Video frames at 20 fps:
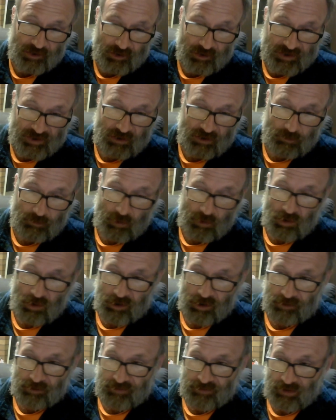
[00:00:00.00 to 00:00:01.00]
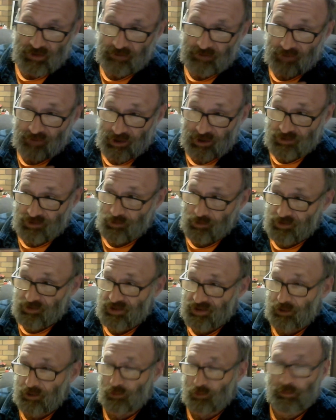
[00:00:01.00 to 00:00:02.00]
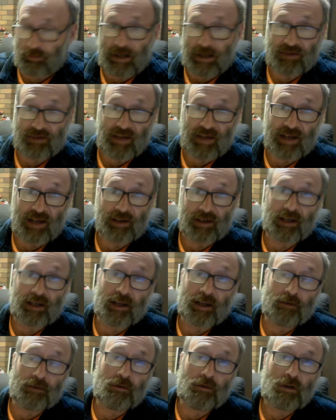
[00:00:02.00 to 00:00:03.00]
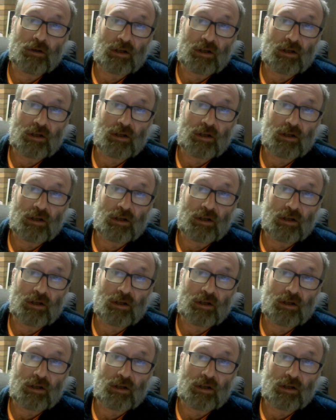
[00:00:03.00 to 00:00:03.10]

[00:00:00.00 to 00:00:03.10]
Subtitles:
until everything sort of settles back down again,